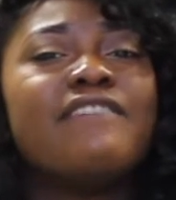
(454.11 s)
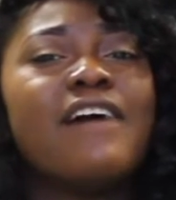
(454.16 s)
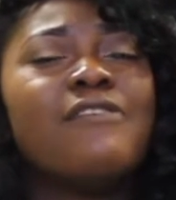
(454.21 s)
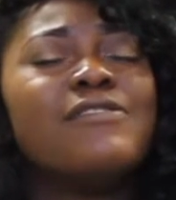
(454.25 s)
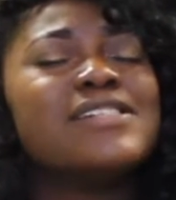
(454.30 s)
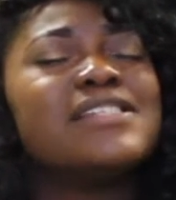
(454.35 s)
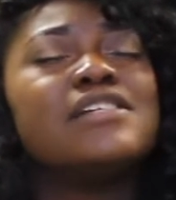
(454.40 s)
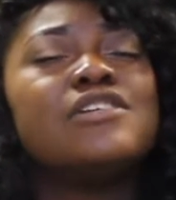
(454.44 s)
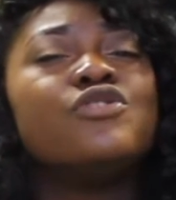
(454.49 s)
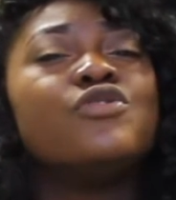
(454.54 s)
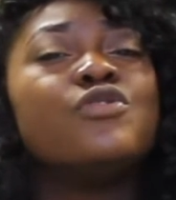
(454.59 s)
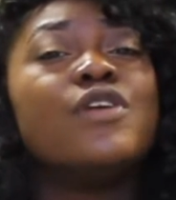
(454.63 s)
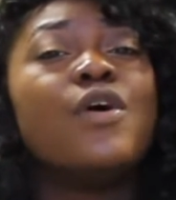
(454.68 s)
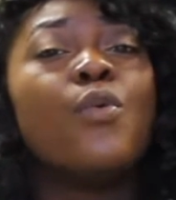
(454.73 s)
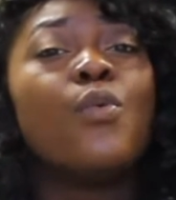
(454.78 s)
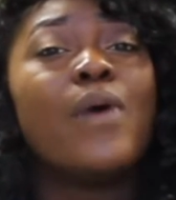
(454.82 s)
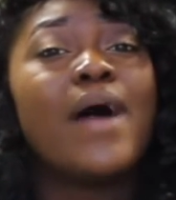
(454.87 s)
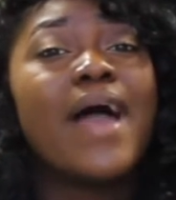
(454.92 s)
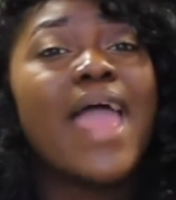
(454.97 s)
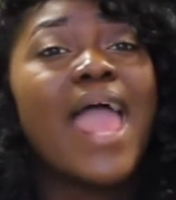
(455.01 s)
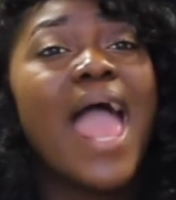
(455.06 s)
I wasn't doing
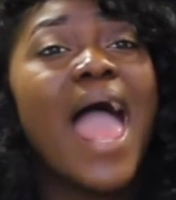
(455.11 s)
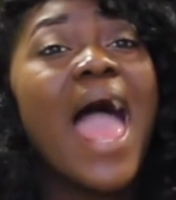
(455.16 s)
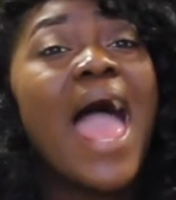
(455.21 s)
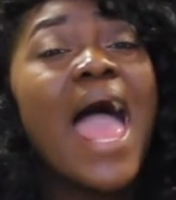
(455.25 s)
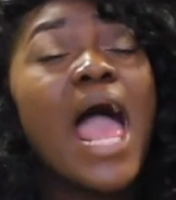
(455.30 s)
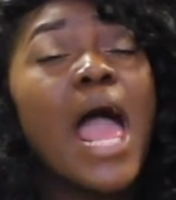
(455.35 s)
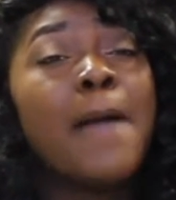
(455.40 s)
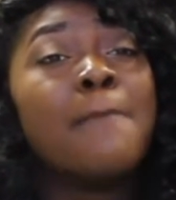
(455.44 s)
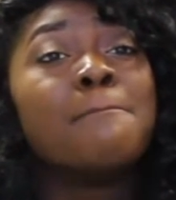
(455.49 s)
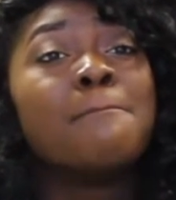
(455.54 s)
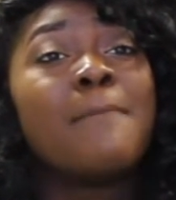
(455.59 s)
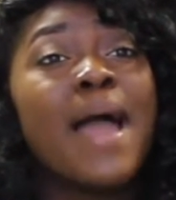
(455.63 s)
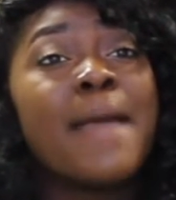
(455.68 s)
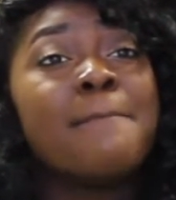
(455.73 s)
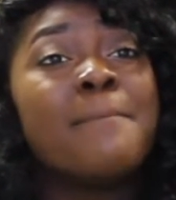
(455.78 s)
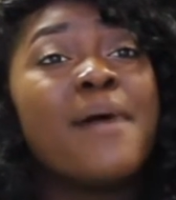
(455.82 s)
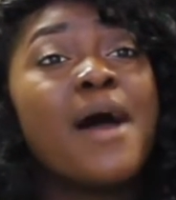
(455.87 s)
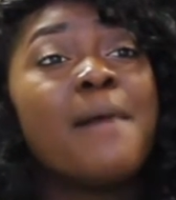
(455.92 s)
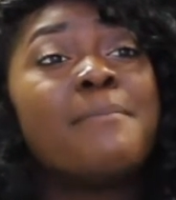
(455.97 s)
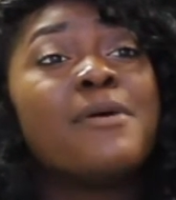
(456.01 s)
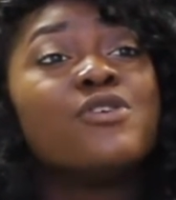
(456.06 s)
what my
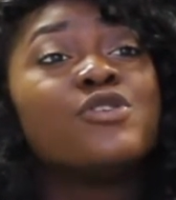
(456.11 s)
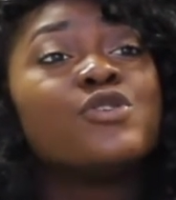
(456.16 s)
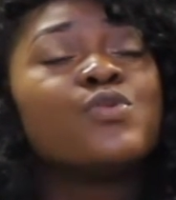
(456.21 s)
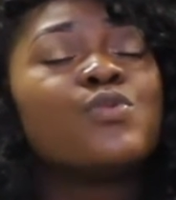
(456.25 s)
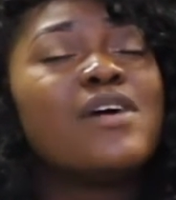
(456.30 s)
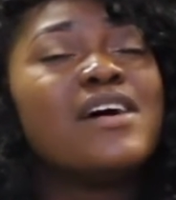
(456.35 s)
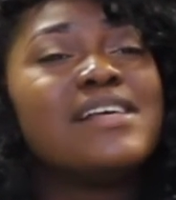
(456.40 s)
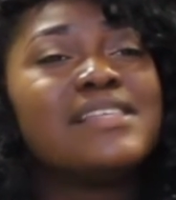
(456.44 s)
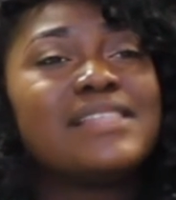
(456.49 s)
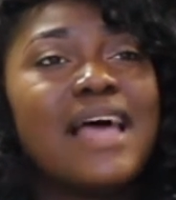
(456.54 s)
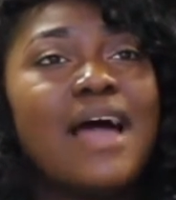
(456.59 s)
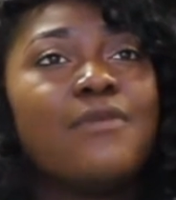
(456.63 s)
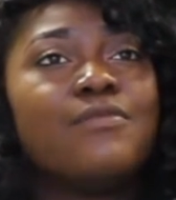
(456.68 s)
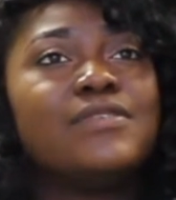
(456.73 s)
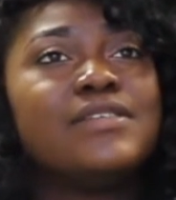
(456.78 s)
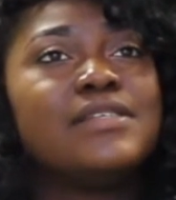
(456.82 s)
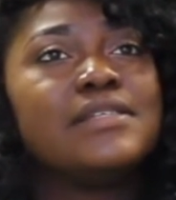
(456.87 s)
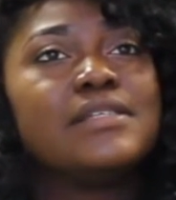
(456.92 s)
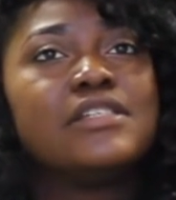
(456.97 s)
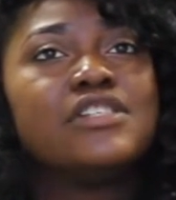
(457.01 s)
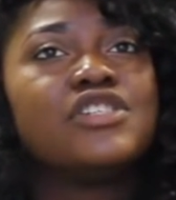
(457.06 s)
purpose was. I
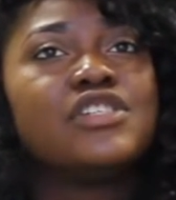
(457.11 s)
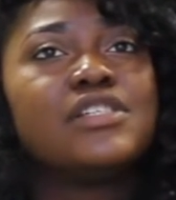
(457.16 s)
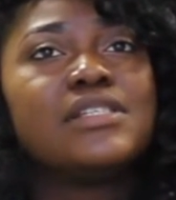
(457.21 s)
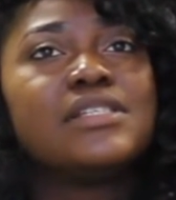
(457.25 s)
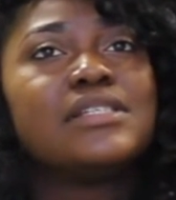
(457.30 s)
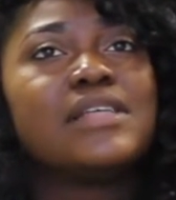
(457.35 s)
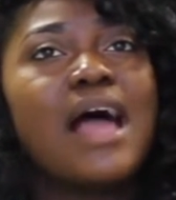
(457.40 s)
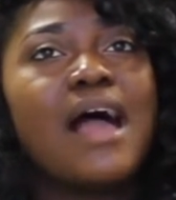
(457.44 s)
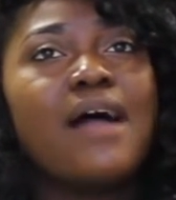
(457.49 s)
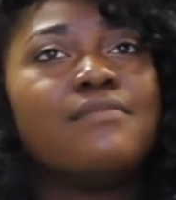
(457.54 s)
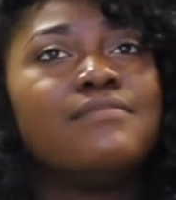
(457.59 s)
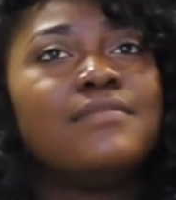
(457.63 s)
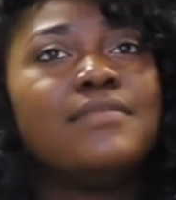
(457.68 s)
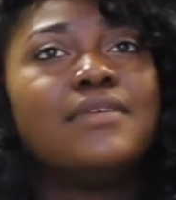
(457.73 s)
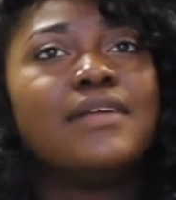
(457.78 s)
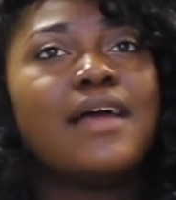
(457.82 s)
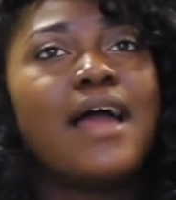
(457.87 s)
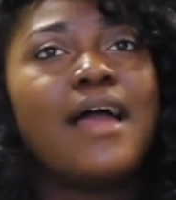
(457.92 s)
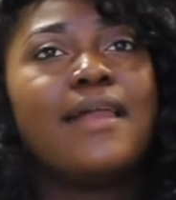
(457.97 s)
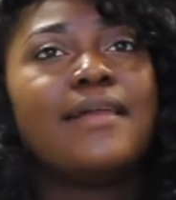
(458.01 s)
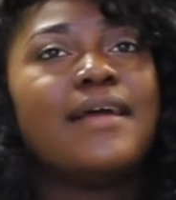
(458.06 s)
was just,
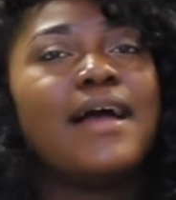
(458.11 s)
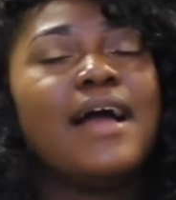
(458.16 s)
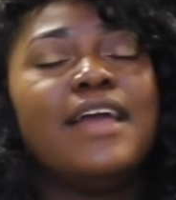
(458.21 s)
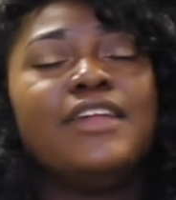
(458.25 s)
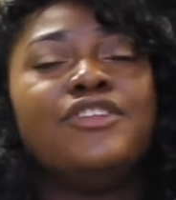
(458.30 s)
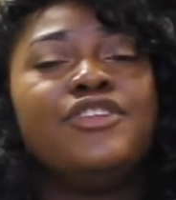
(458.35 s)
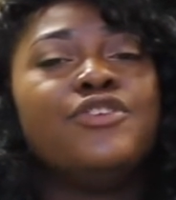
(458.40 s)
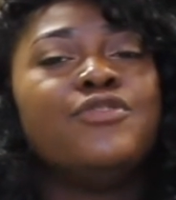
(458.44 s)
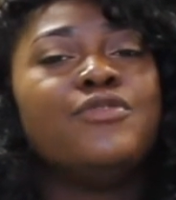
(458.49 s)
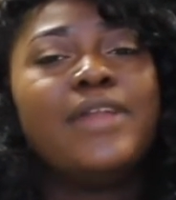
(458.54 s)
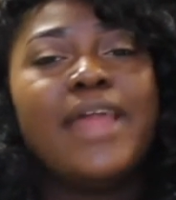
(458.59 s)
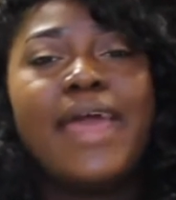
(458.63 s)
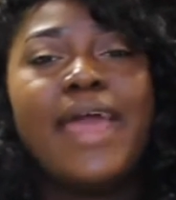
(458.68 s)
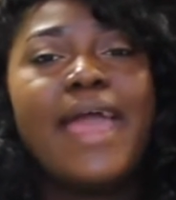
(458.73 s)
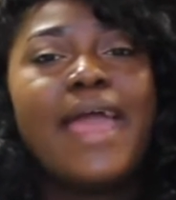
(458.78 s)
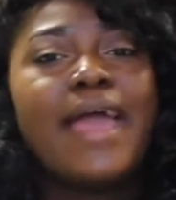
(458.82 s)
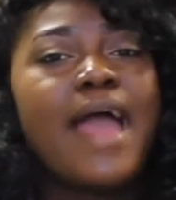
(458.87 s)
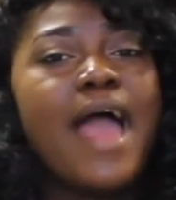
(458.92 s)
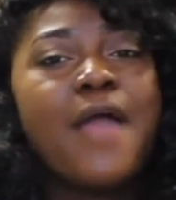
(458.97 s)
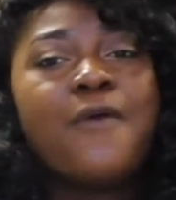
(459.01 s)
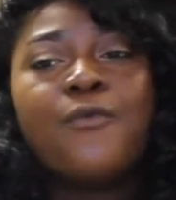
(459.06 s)
I knew
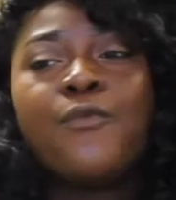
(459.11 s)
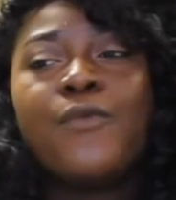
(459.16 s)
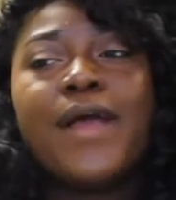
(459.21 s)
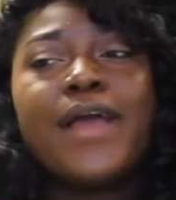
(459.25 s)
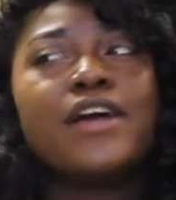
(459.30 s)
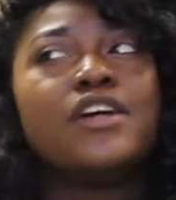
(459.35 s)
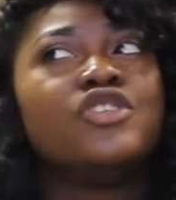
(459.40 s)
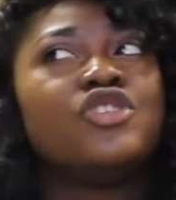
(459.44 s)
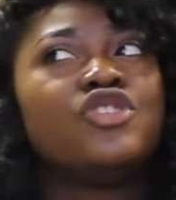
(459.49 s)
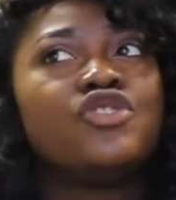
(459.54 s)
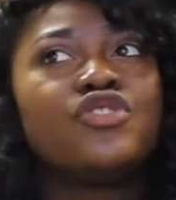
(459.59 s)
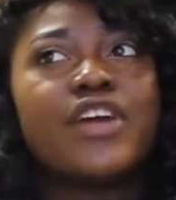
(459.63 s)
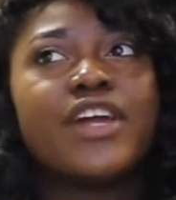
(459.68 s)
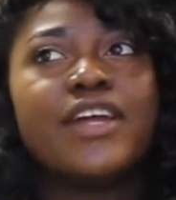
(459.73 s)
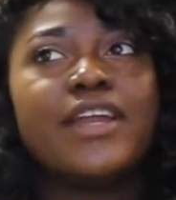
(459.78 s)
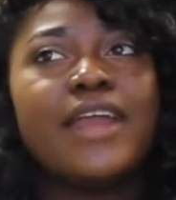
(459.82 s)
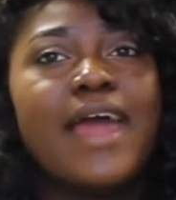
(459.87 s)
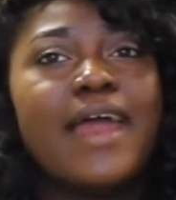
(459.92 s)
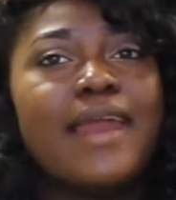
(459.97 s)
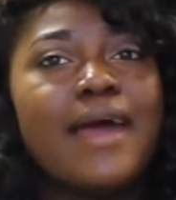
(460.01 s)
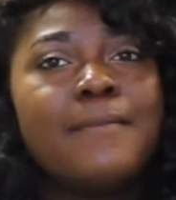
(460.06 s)
that I went
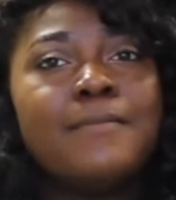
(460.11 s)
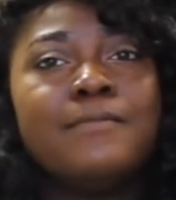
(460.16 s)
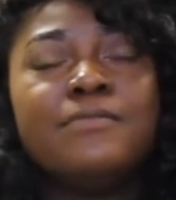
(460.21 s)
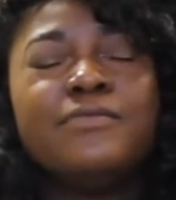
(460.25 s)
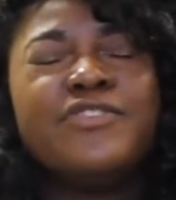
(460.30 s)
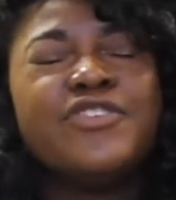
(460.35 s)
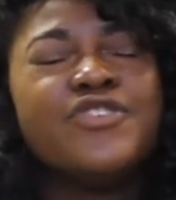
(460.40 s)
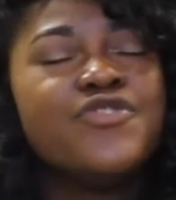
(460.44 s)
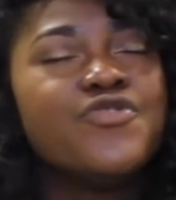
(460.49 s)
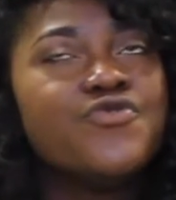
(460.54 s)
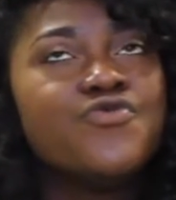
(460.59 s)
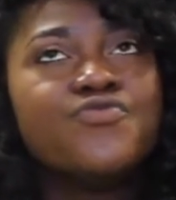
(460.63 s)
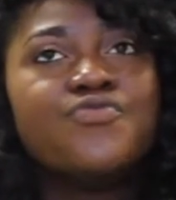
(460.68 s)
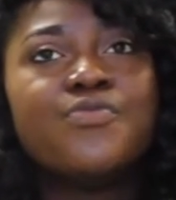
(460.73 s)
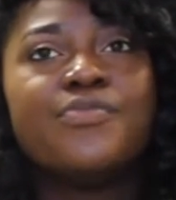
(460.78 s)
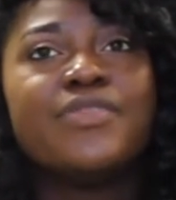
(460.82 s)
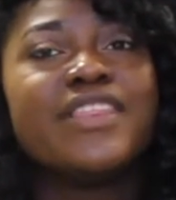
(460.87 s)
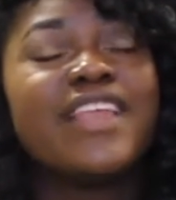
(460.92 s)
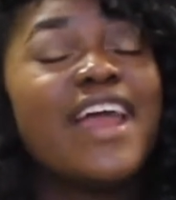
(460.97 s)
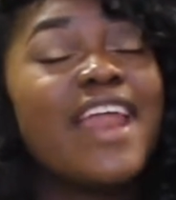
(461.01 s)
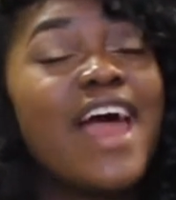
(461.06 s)
astray, and I knew
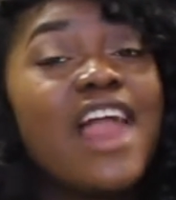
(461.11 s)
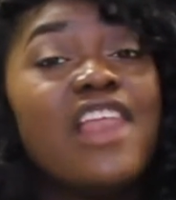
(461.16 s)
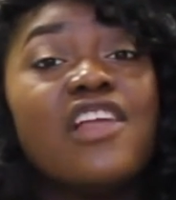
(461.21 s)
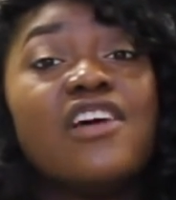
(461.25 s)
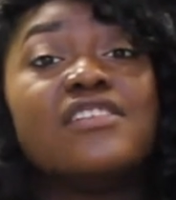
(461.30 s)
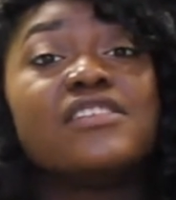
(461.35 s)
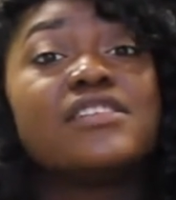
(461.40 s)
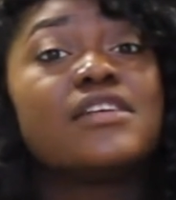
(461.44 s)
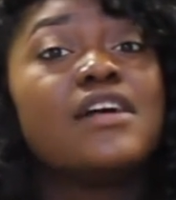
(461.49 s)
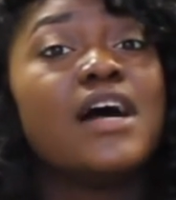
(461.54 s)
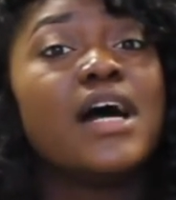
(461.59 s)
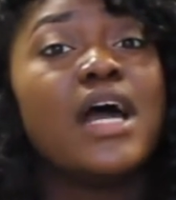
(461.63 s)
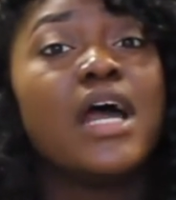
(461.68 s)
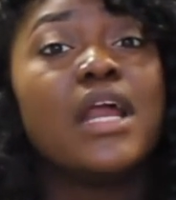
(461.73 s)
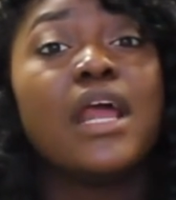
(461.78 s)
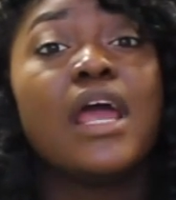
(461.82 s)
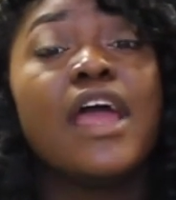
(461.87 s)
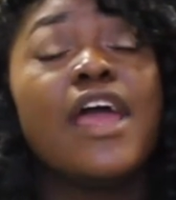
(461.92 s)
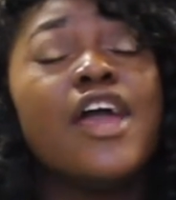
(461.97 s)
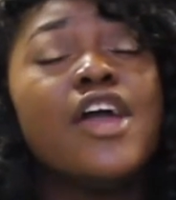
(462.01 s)
that I lost God.